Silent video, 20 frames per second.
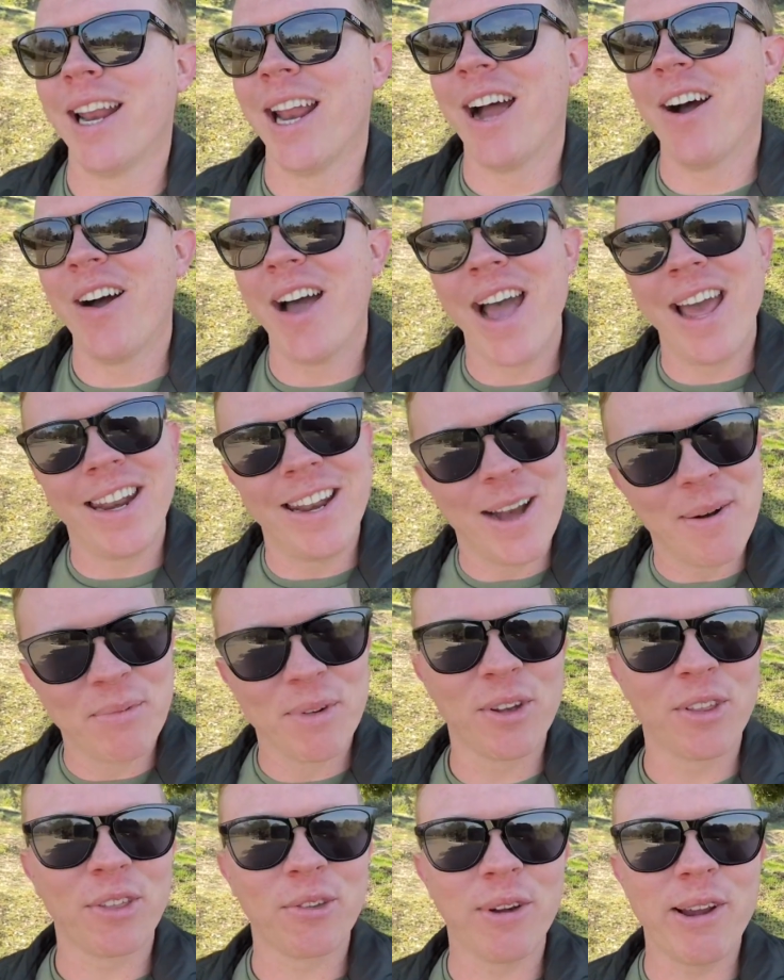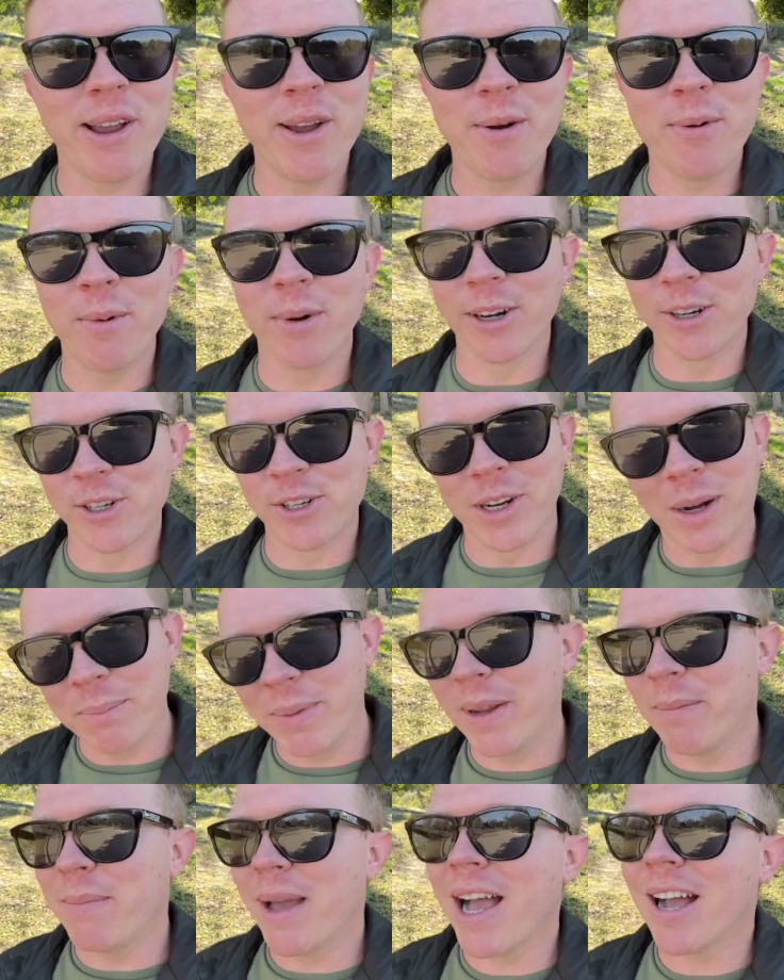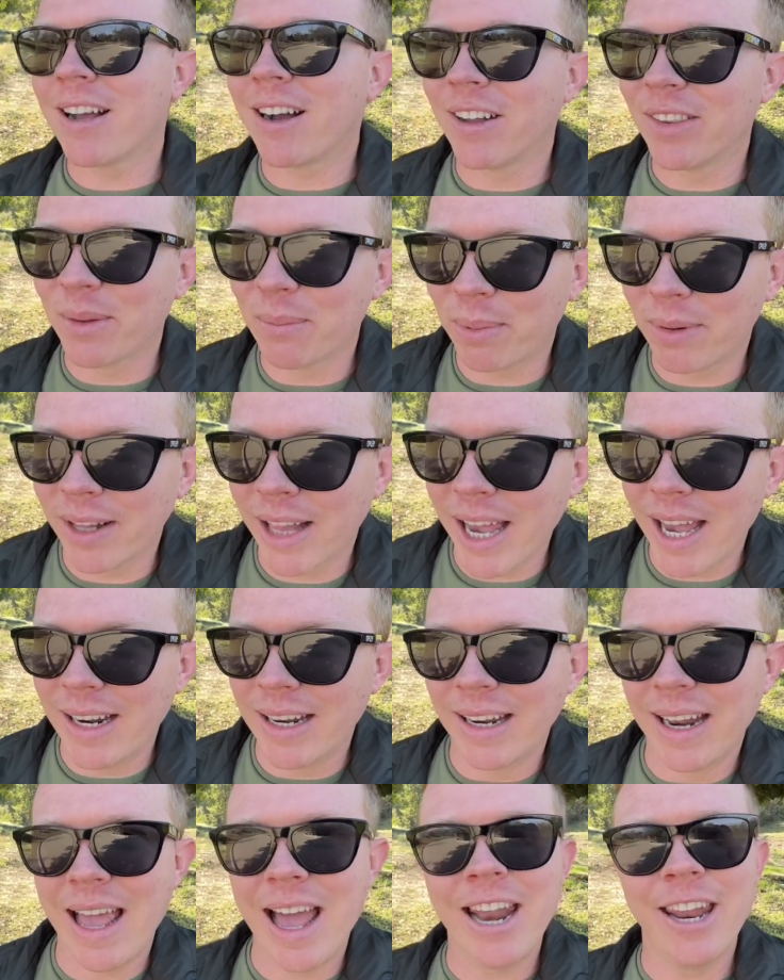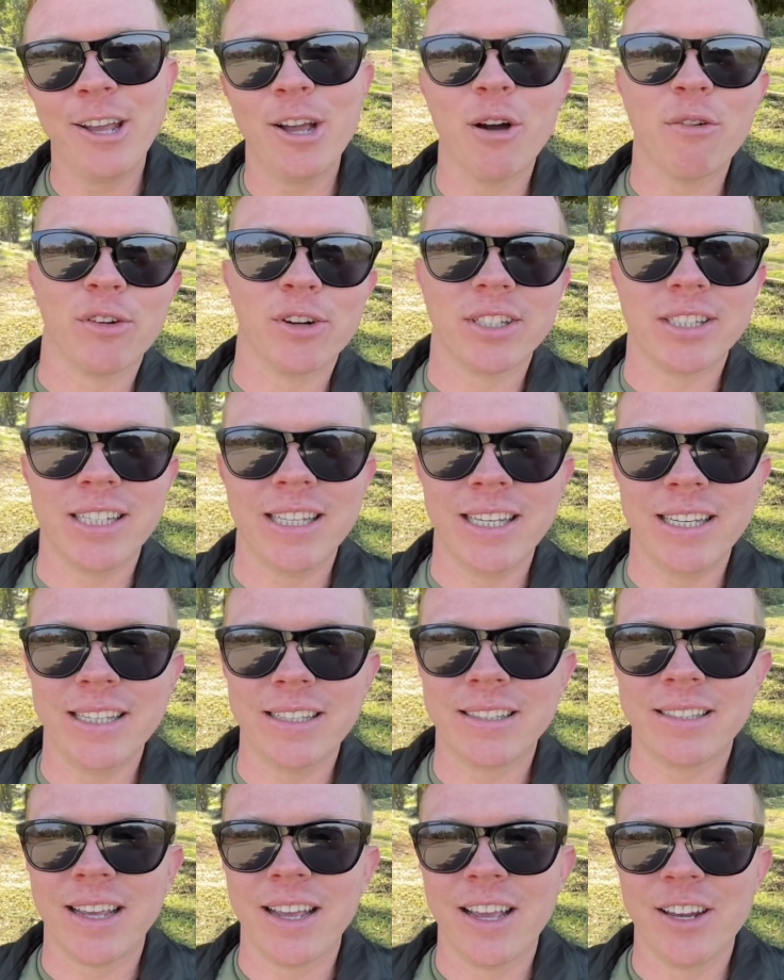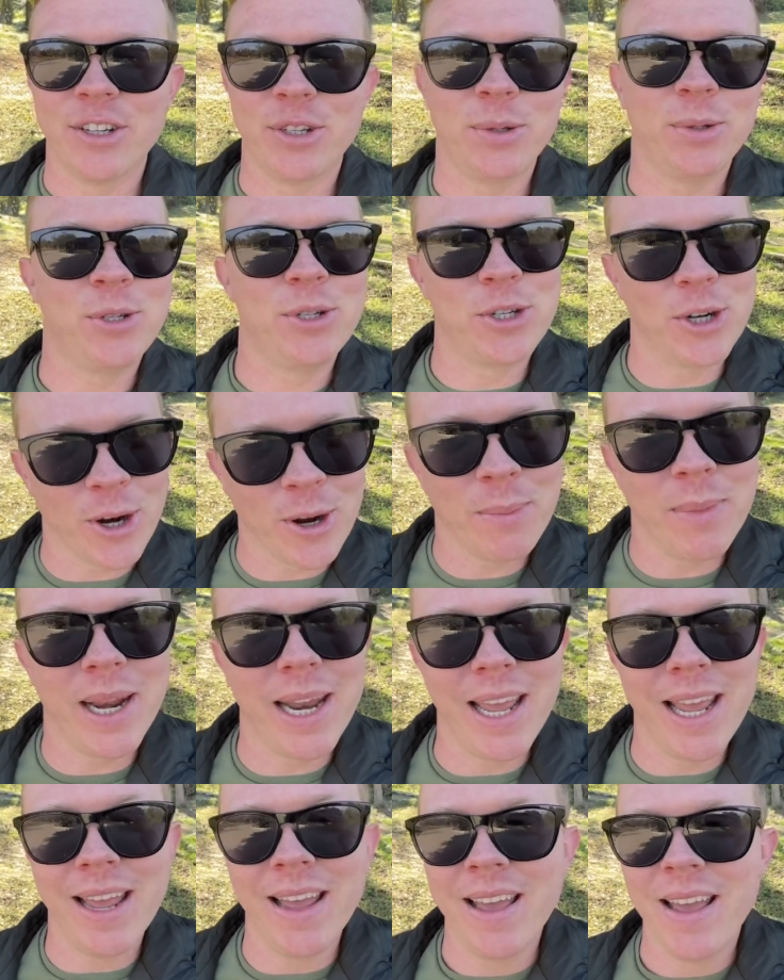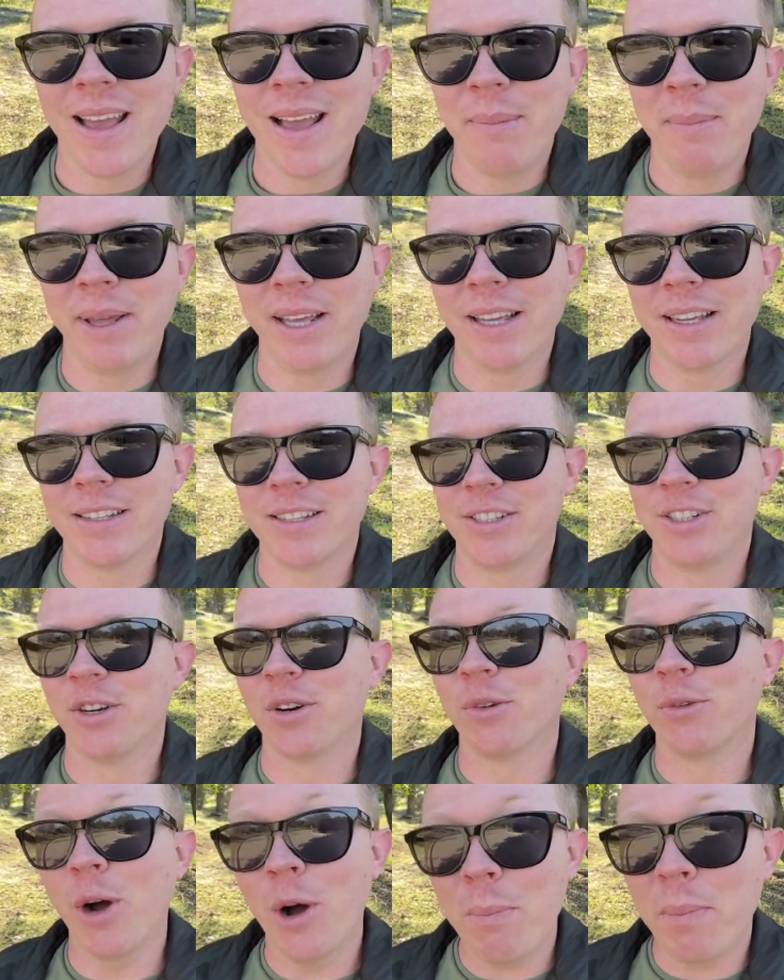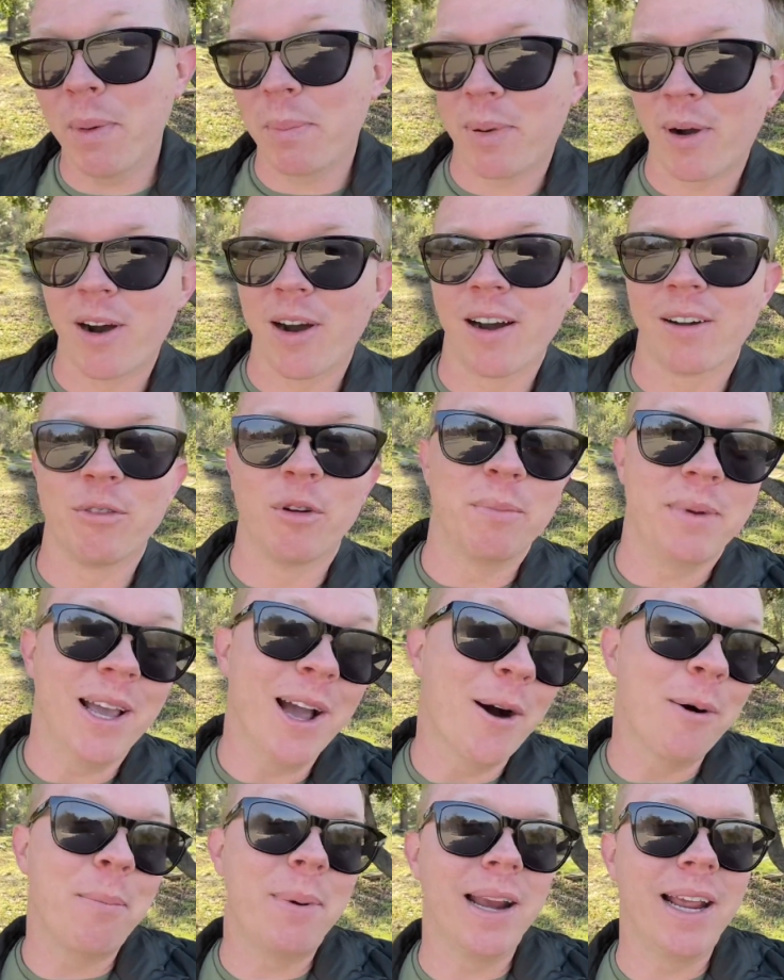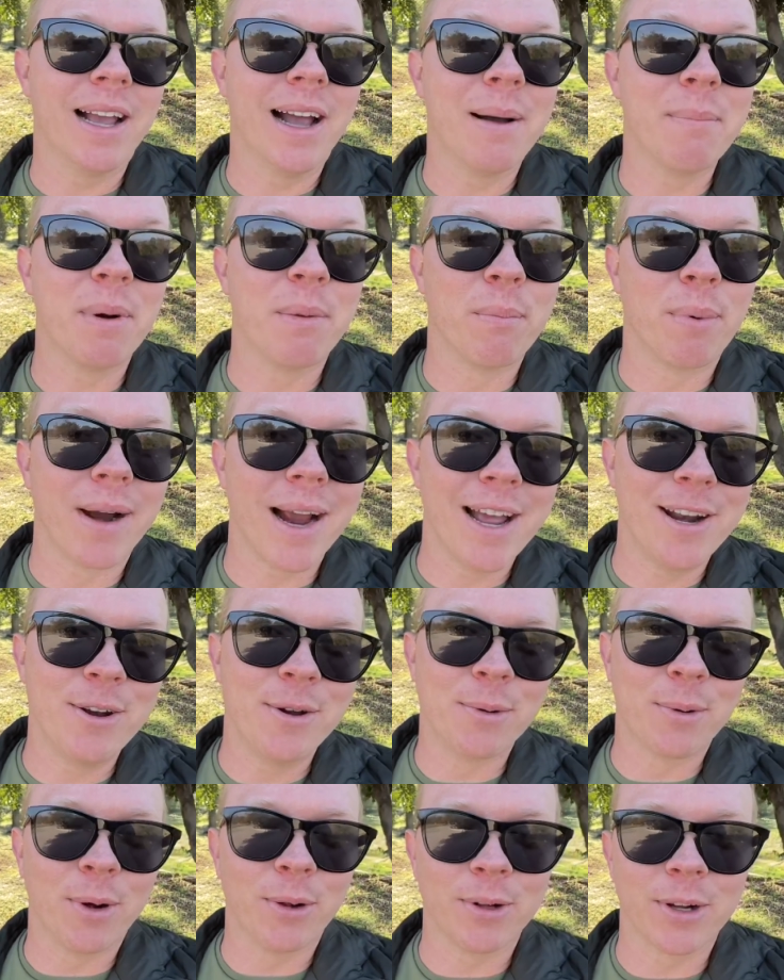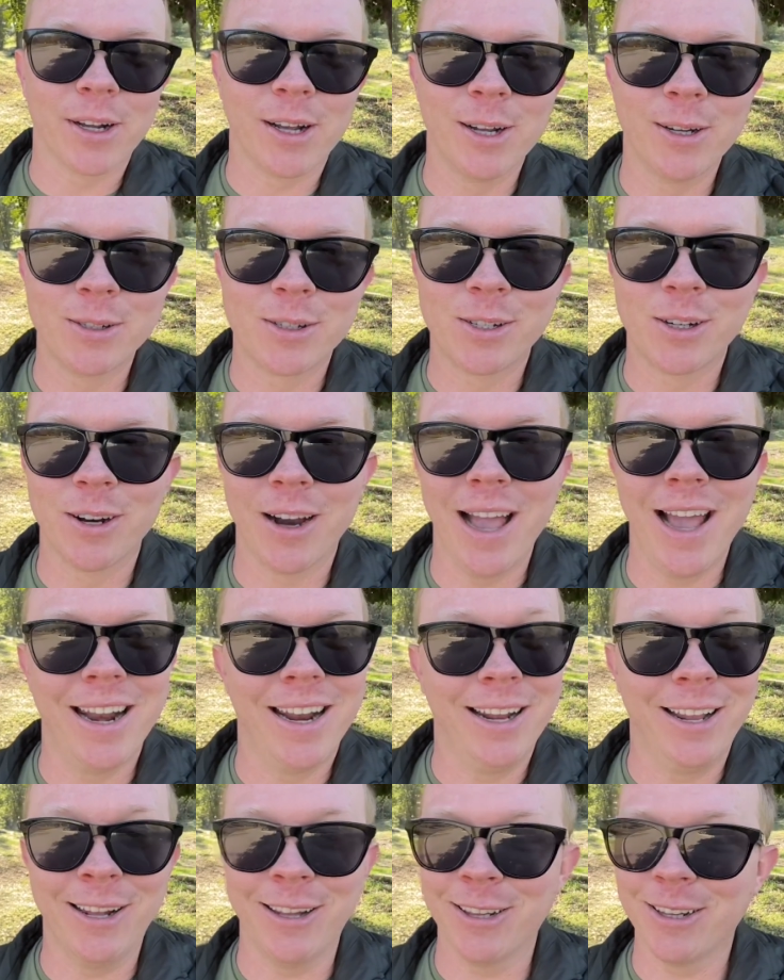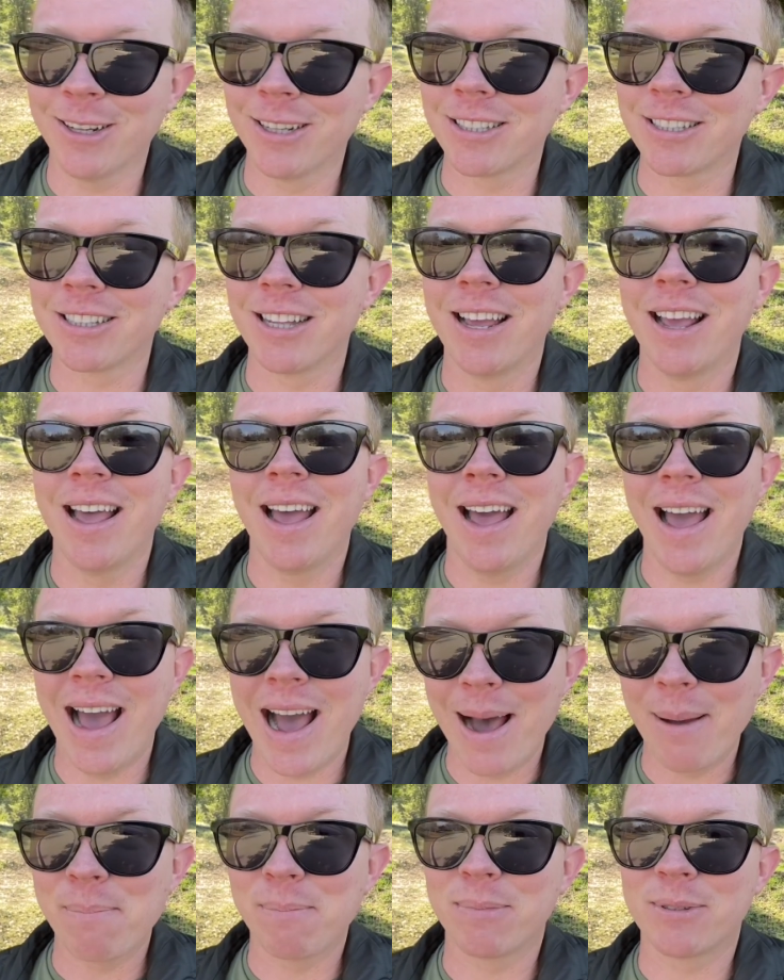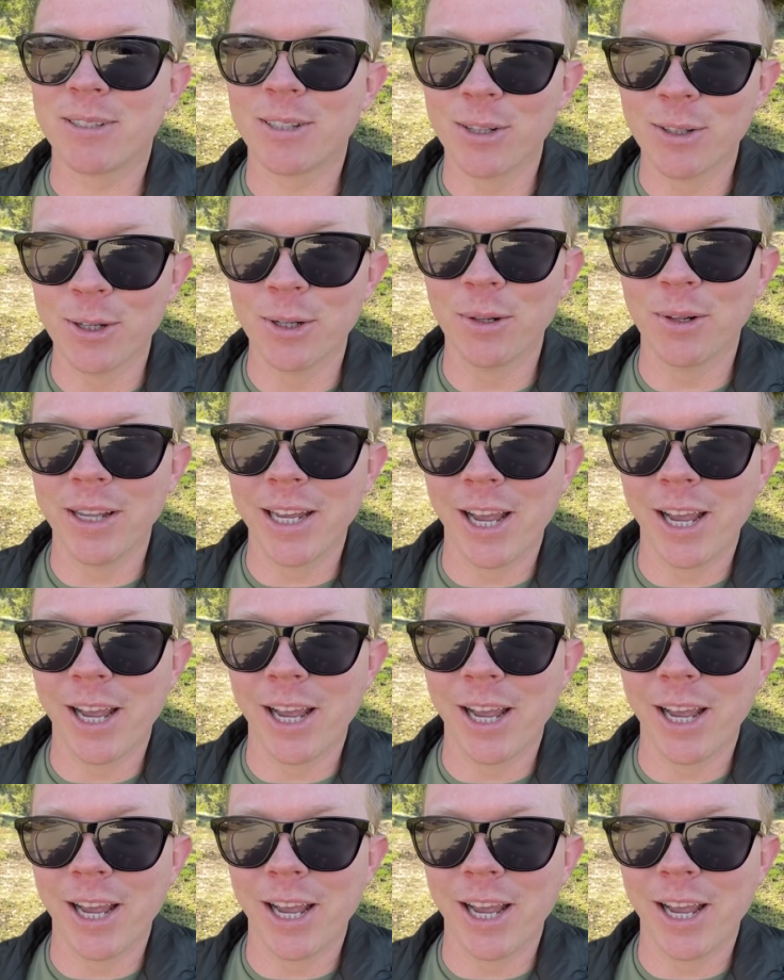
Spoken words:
Now at number 3, we're jumping back on the plane and heading overseas to Germany, because Europa Park will be opening up a brand new roller coaster, and it looks absolutely